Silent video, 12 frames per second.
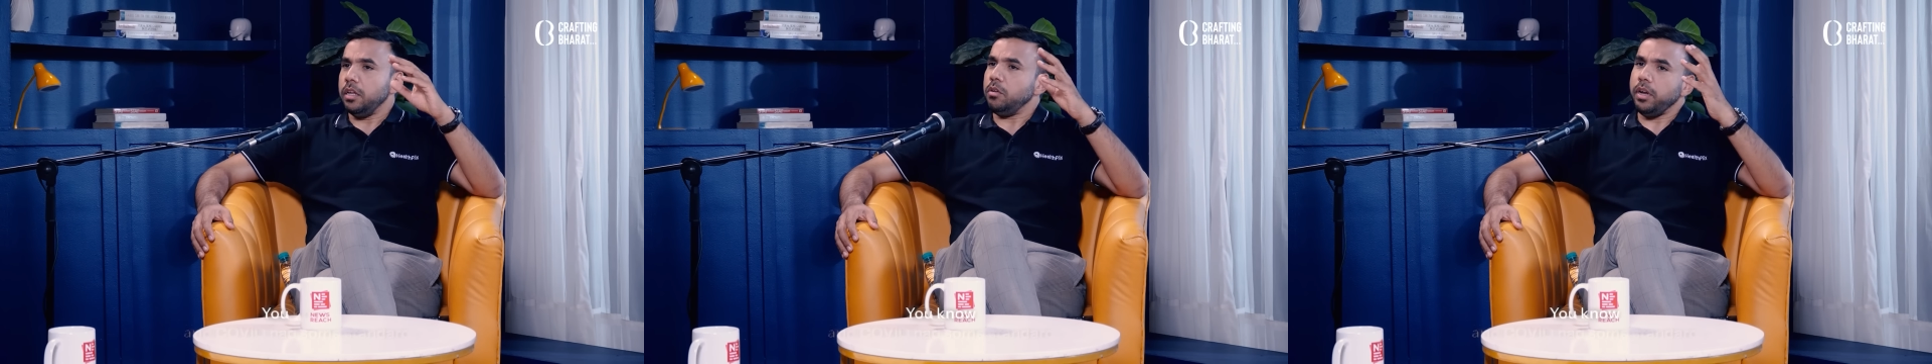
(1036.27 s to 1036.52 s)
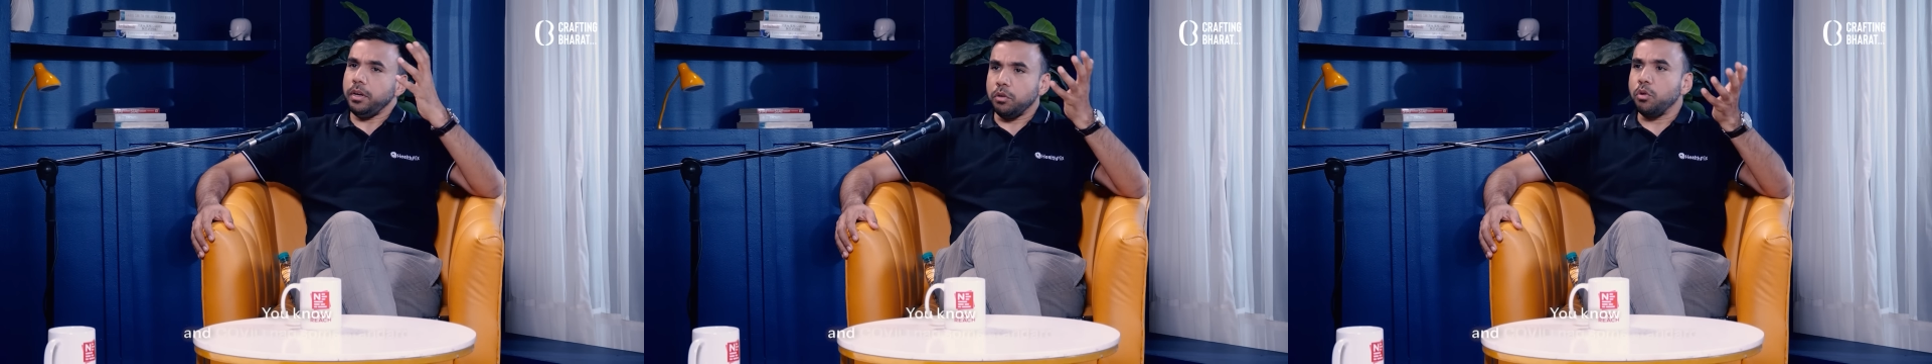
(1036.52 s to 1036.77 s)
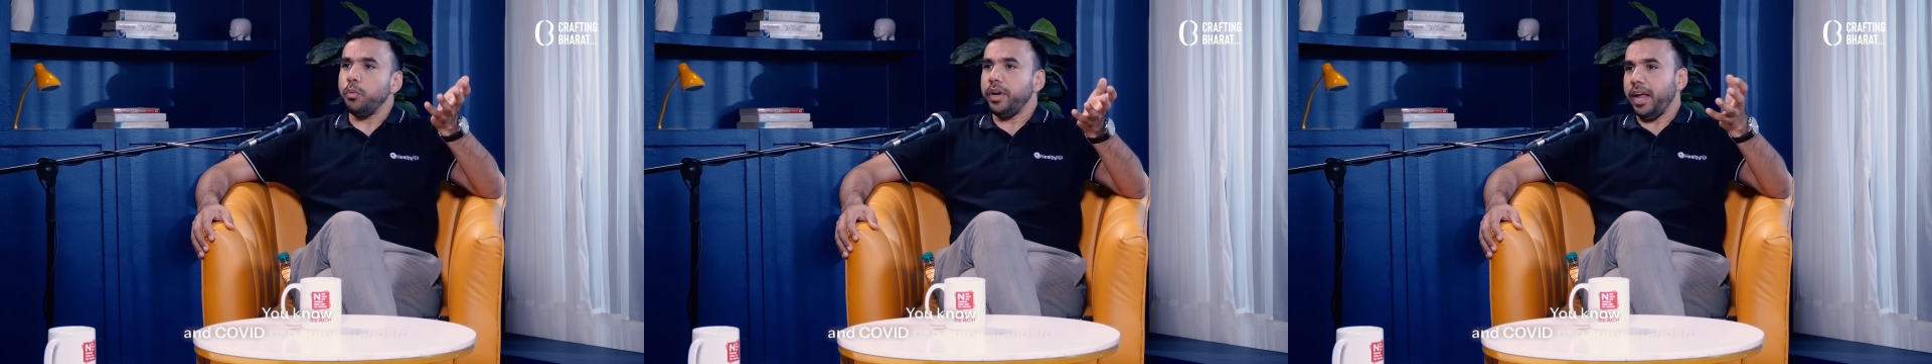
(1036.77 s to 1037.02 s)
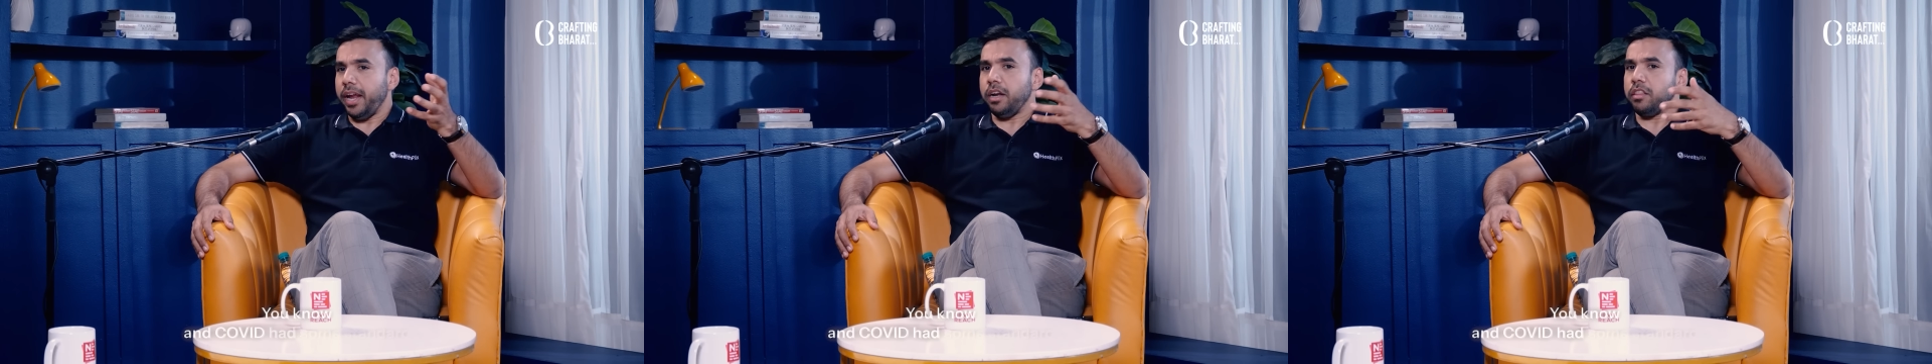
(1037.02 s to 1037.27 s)
And COVID
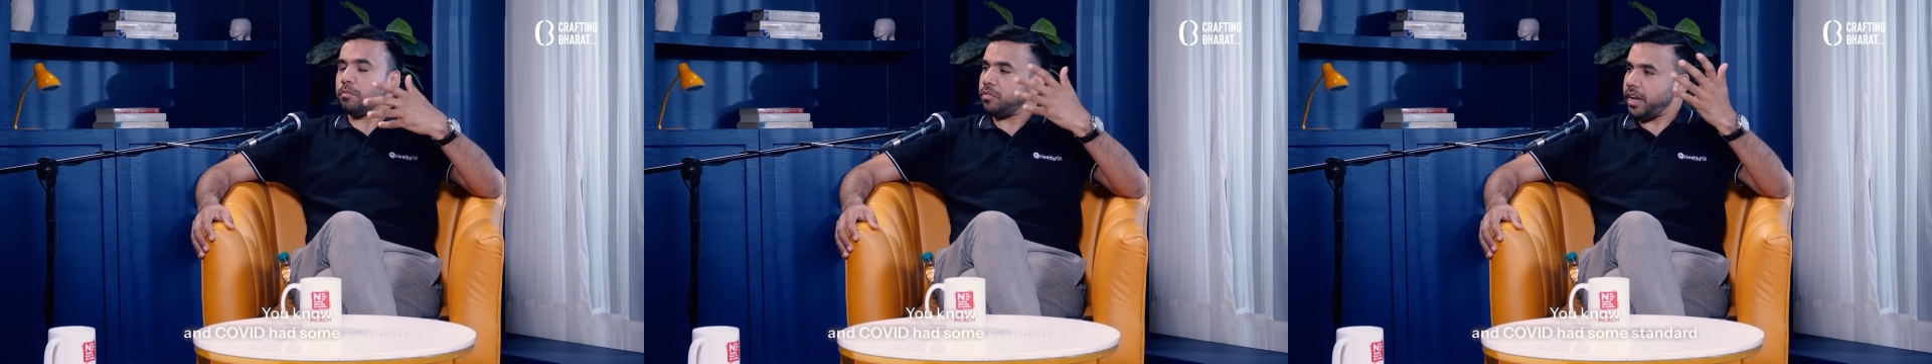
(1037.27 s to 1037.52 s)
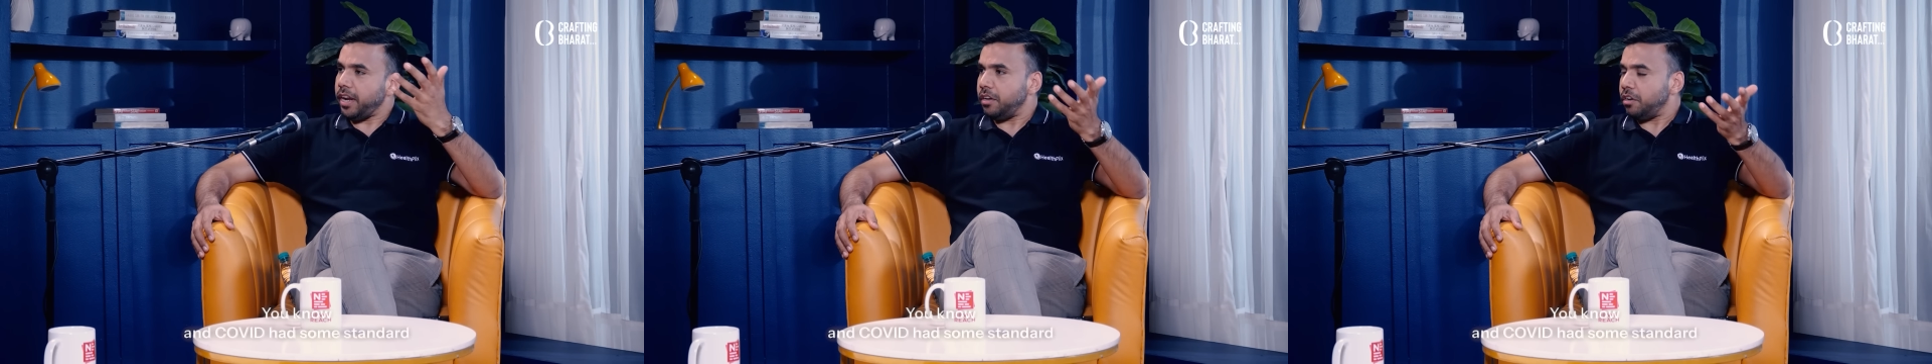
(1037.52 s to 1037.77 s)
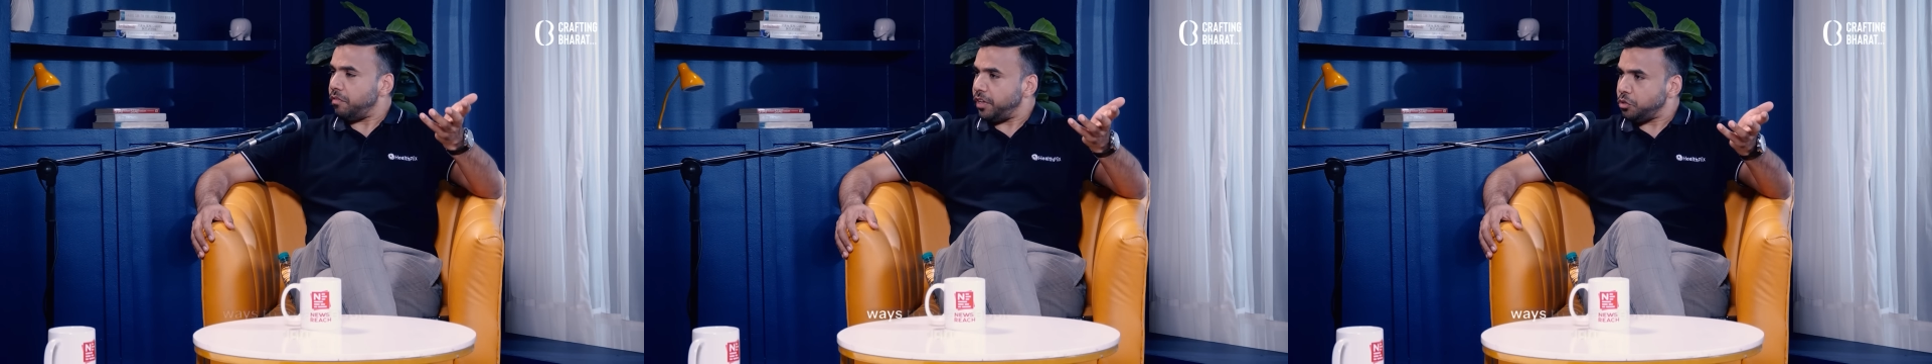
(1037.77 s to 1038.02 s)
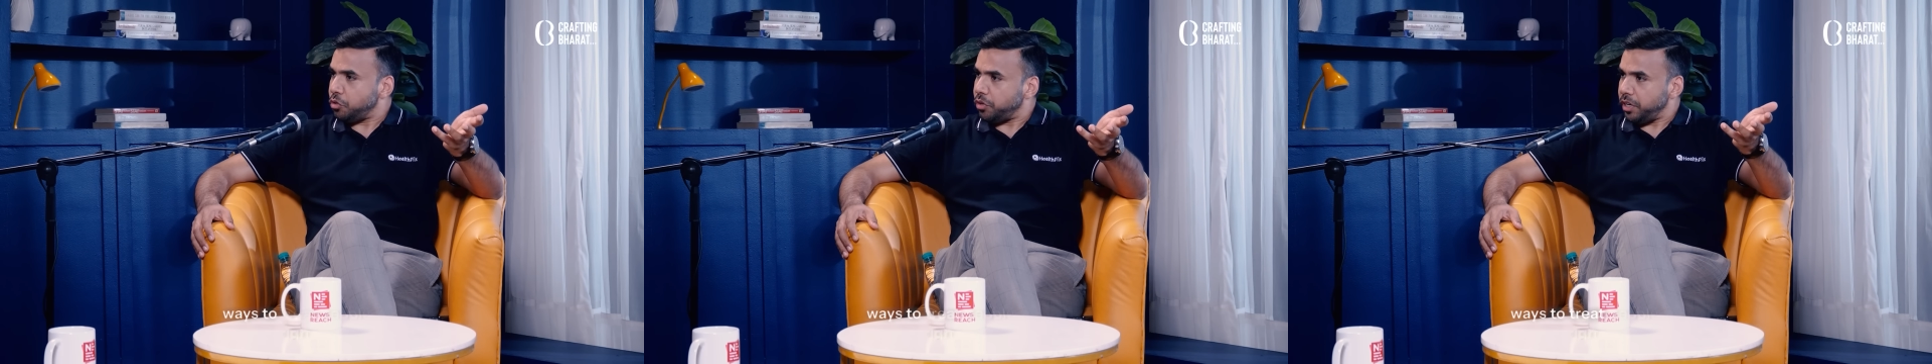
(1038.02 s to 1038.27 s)
had some standard
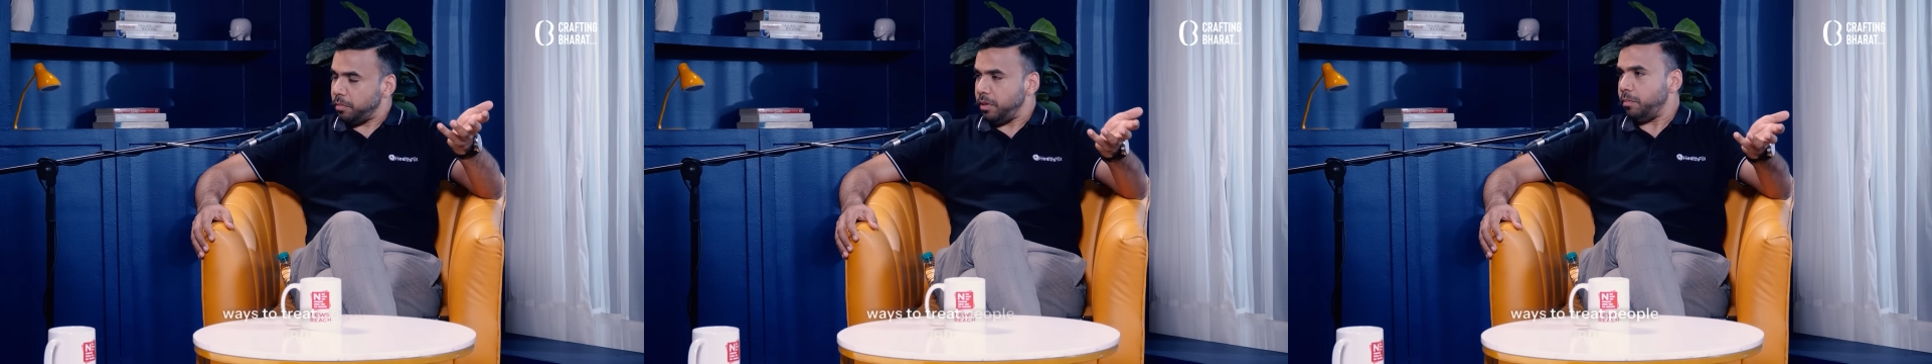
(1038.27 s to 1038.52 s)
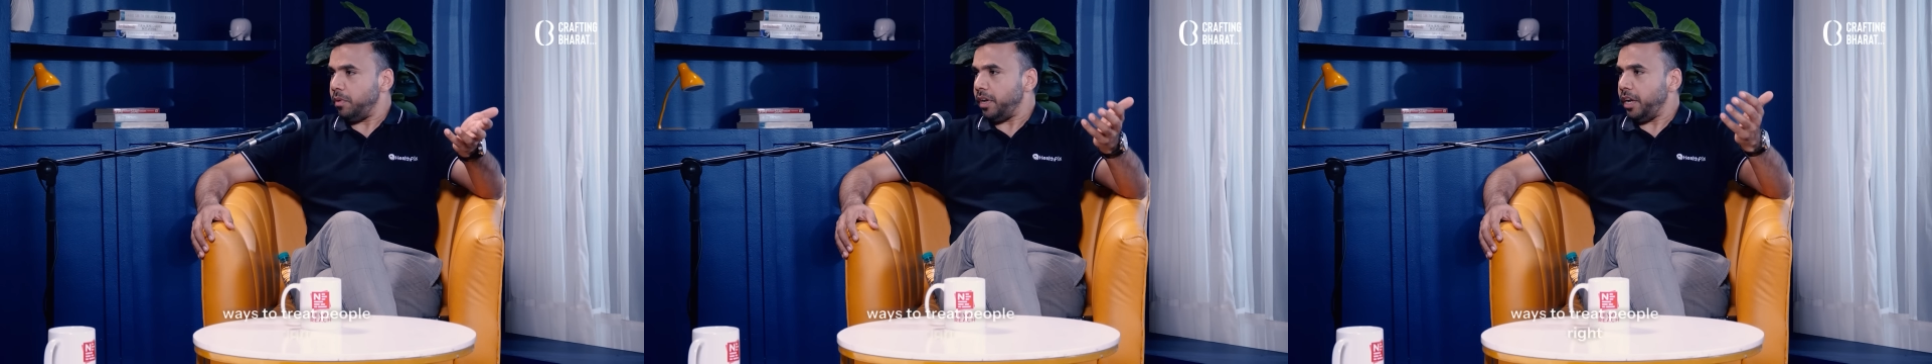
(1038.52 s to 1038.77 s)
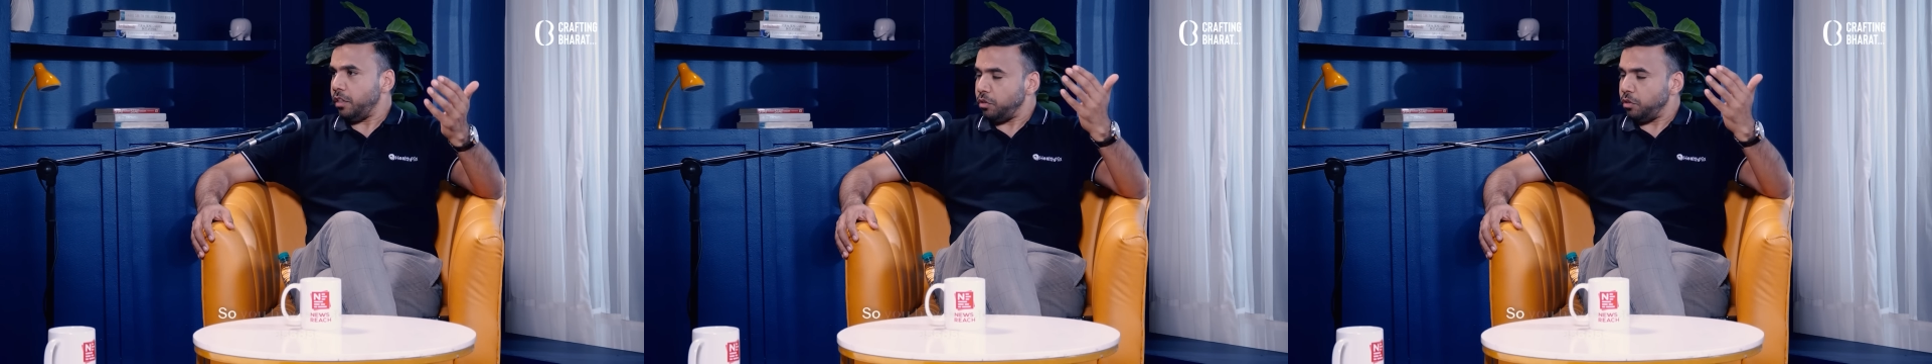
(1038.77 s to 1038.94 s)
ways to treat people, right?